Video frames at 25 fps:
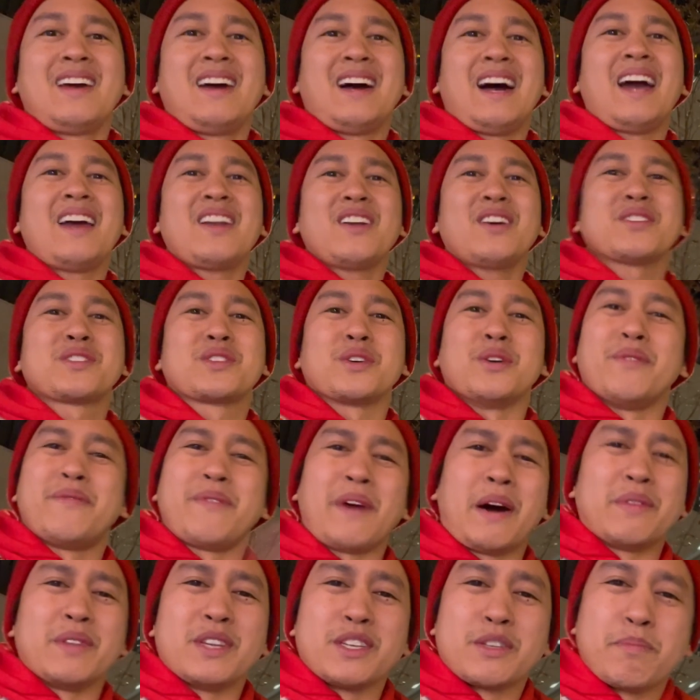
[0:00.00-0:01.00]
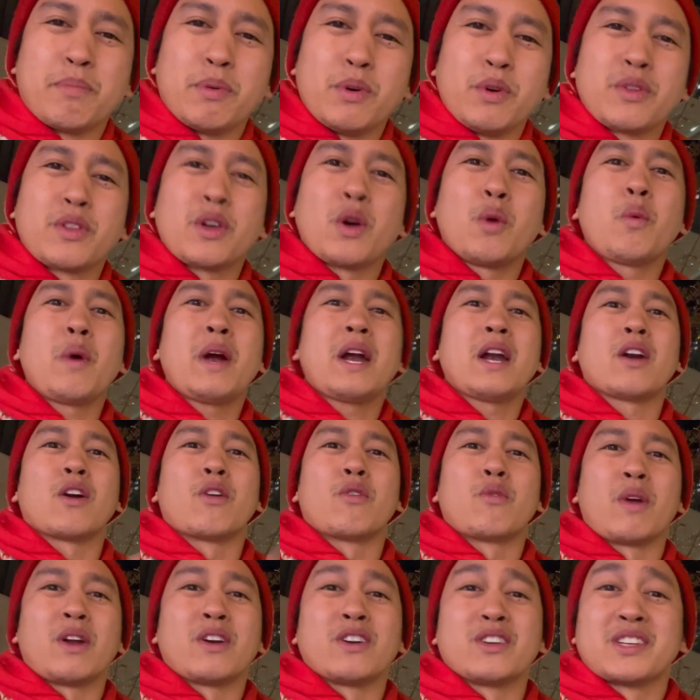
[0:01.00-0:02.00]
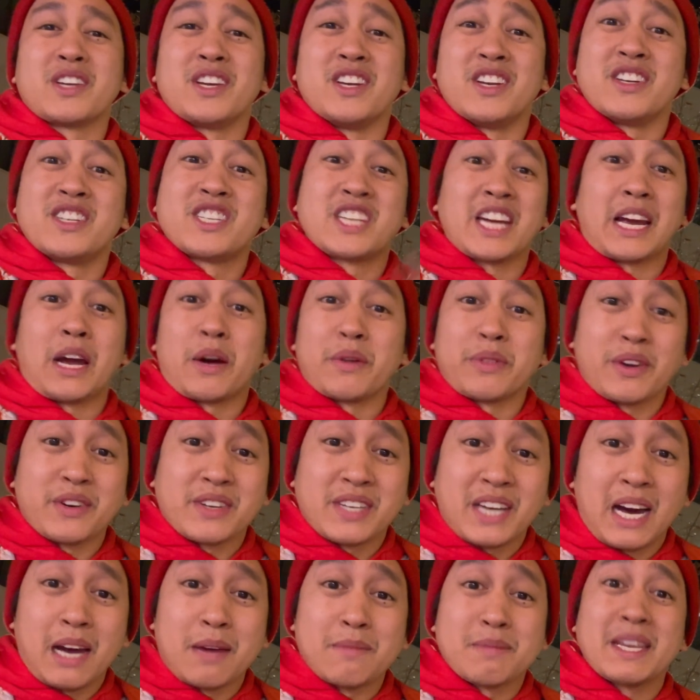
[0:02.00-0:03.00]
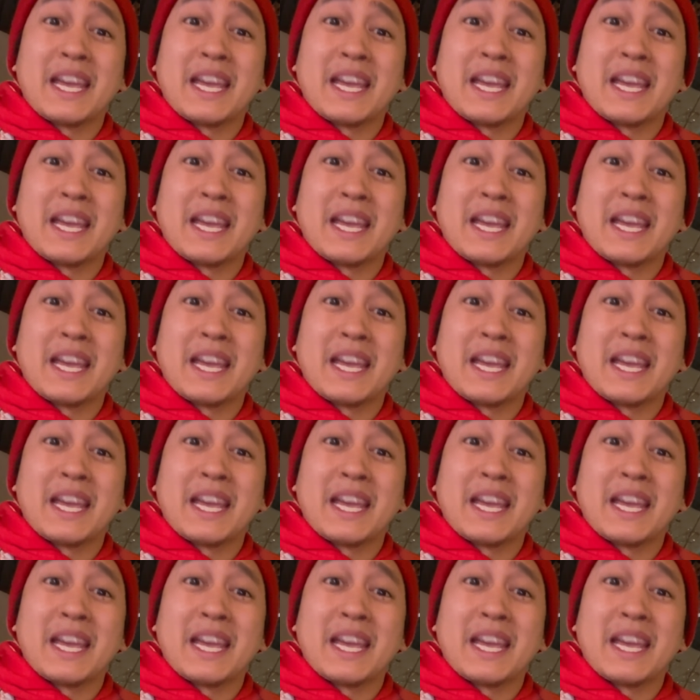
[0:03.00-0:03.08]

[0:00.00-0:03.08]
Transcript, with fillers: I'd also found this booth where runners can check out their times